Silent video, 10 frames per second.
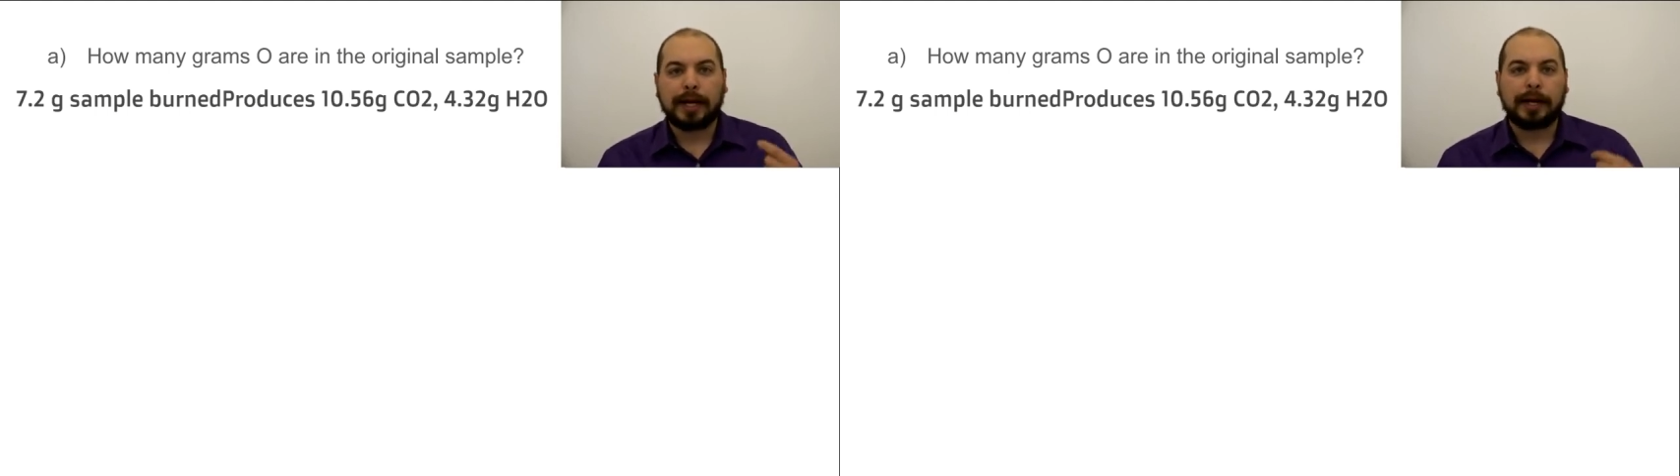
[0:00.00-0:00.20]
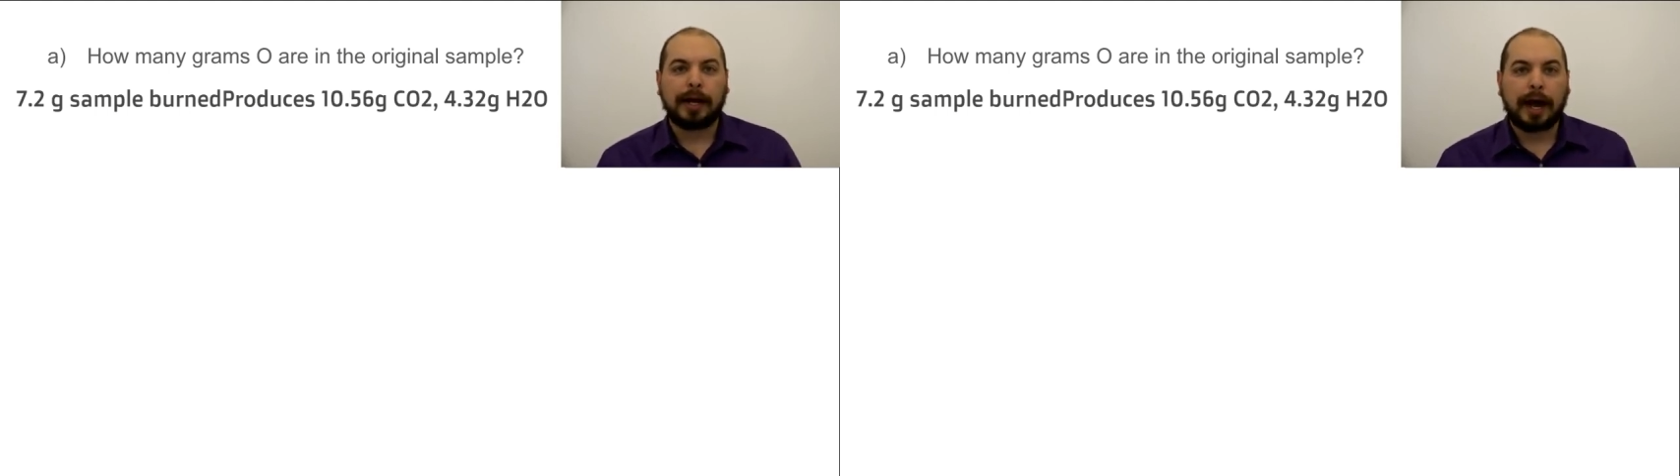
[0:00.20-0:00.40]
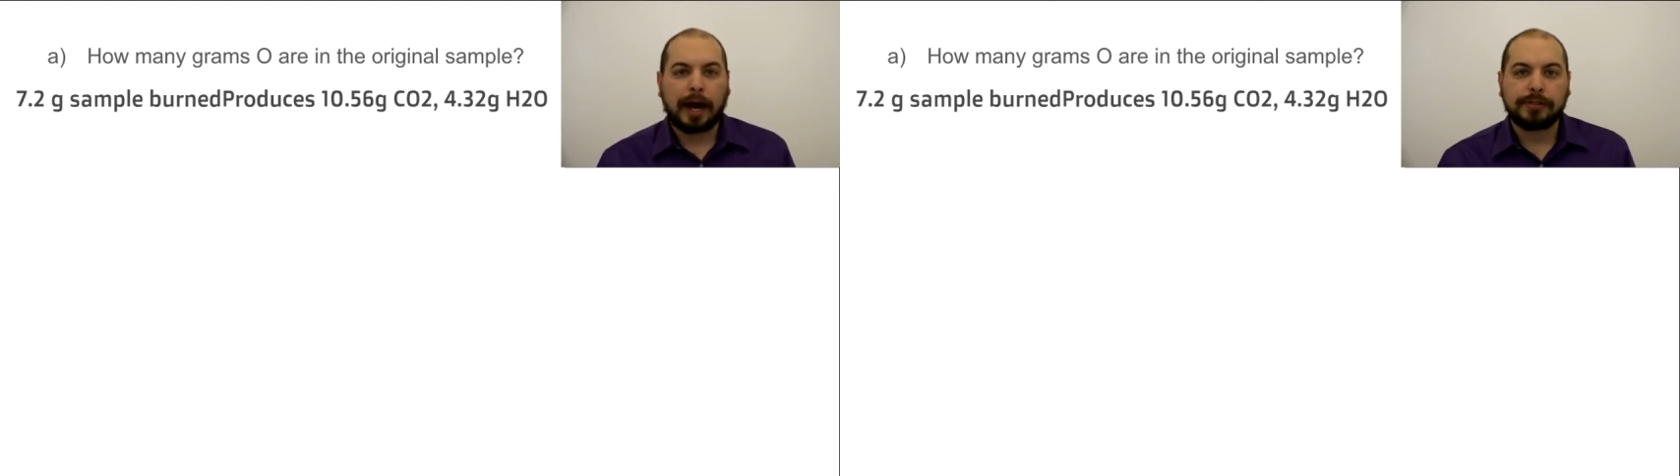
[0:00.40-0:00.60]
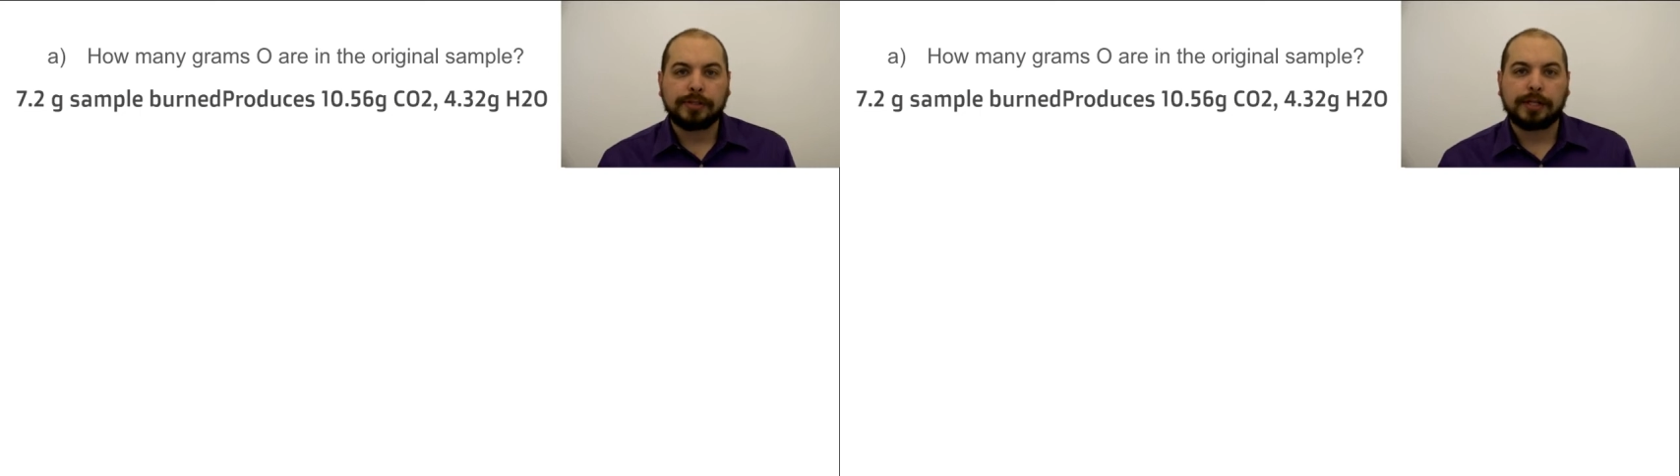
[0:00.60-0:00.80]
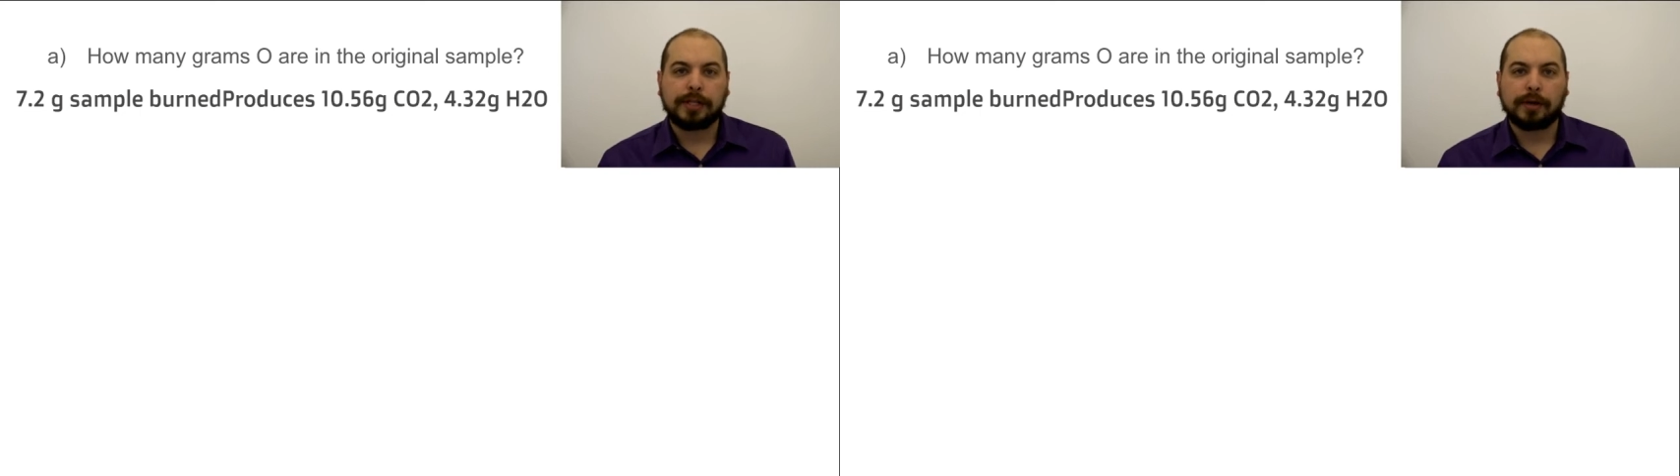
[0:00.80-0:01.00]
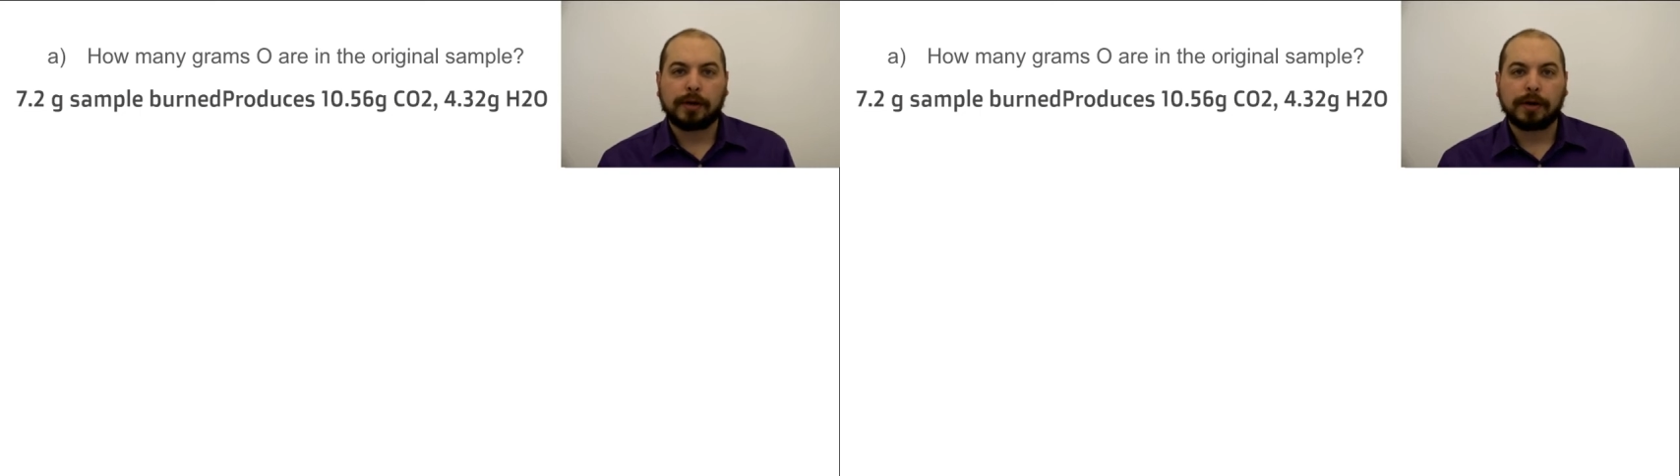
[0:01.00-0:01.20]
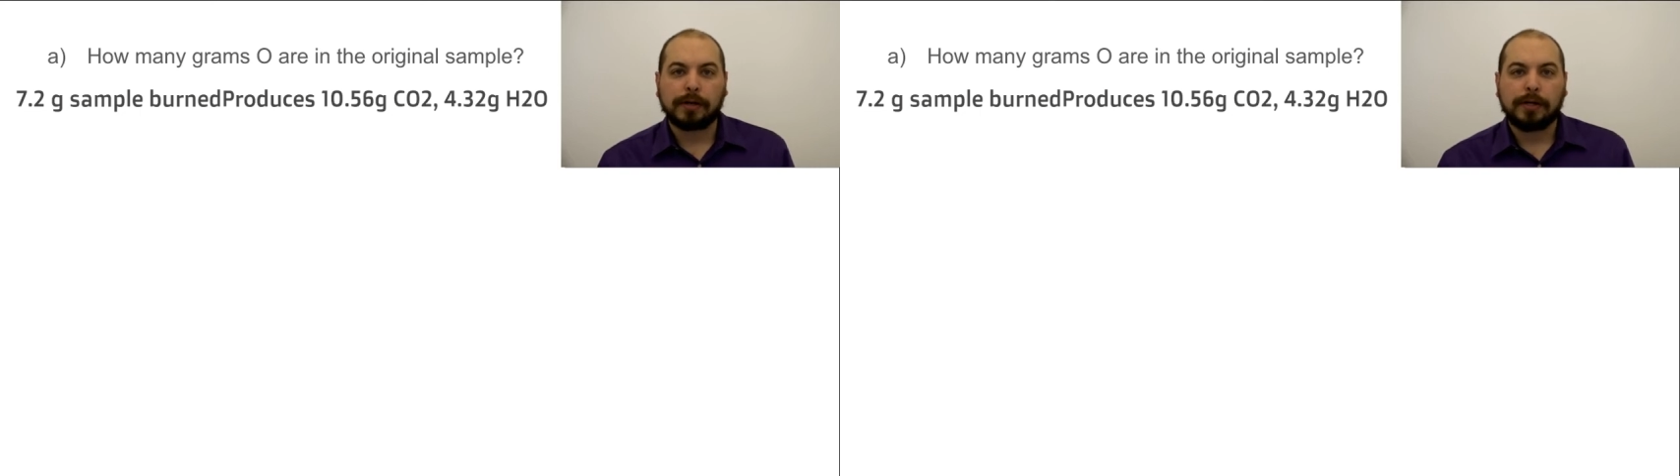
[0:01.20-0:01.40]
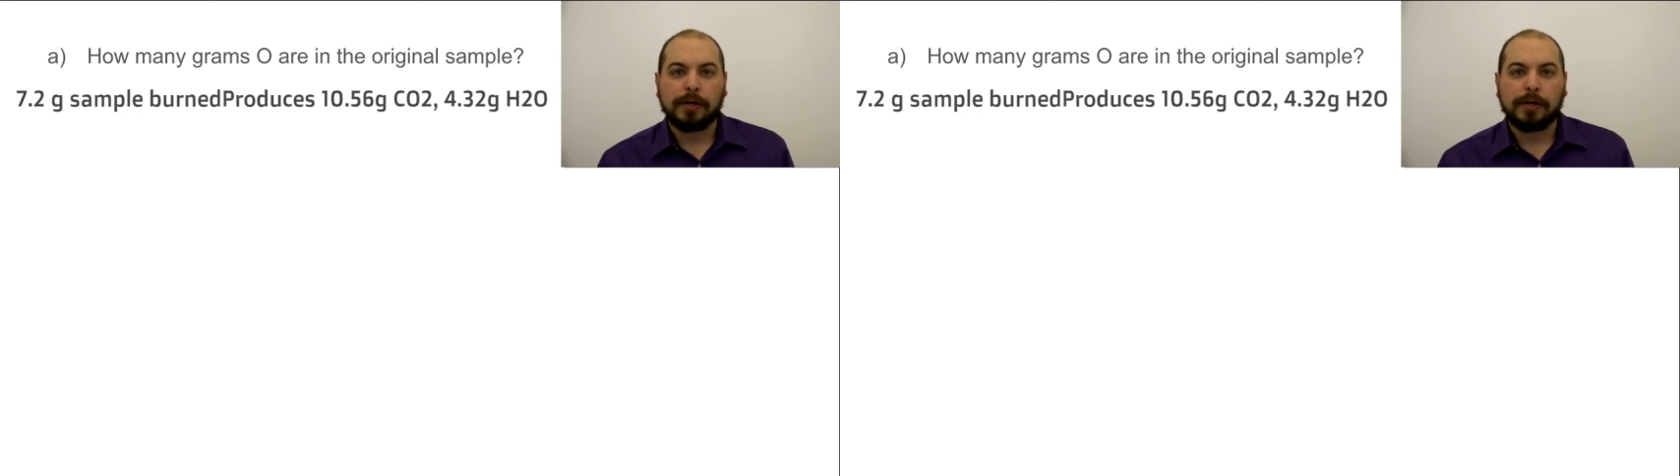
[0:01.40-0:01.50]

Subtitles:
and hydrogen there are